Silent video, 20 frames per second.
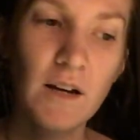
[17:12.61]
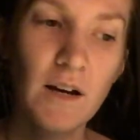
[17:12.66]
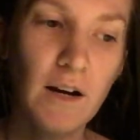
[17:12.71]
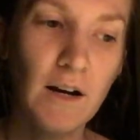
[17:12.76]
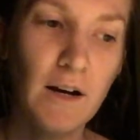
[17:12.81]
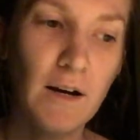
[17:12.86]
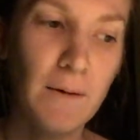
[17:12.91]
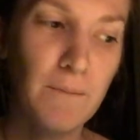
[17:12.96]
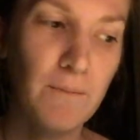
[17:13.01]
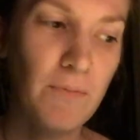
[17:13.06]

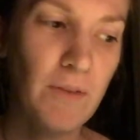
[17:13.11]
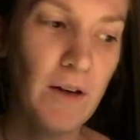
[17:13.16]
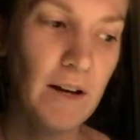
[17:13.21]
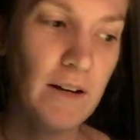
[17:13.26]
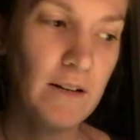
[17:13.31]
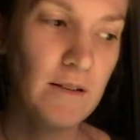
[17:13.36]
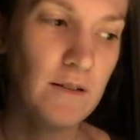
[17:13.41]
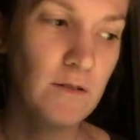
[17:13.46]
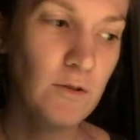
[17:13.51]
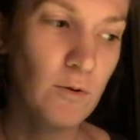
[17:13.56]
um, that
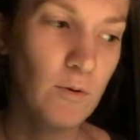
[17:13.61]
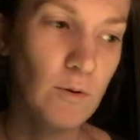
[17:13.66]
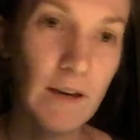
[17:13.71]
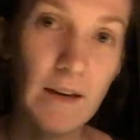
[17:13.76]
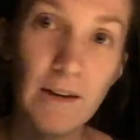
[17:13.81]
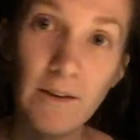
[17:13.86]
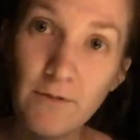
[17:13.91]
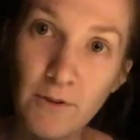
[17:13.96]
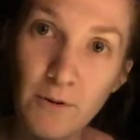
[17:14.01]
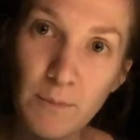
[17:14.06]
it's
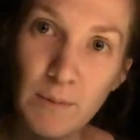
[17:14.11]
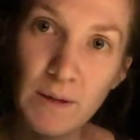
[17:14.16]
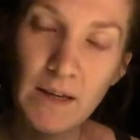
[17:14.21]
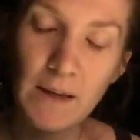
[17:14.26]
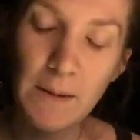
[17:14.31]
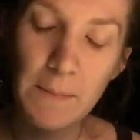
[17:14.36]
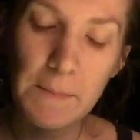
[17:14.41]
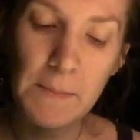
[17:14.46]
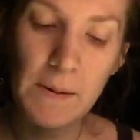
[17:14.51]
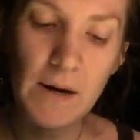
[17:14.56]
okay for
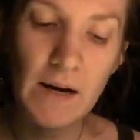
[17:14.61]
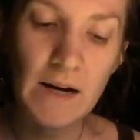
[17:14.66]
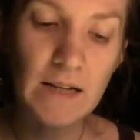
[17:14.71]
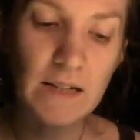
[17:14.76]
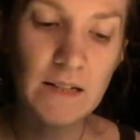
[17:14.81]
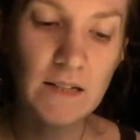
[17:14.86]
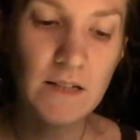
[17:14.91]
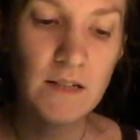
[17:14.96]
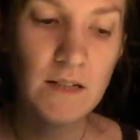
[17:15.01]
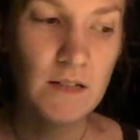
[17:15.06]
me,
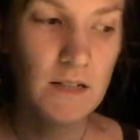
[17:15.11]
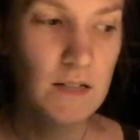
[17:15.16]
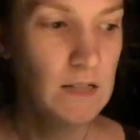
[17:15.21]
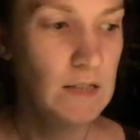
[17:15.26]
but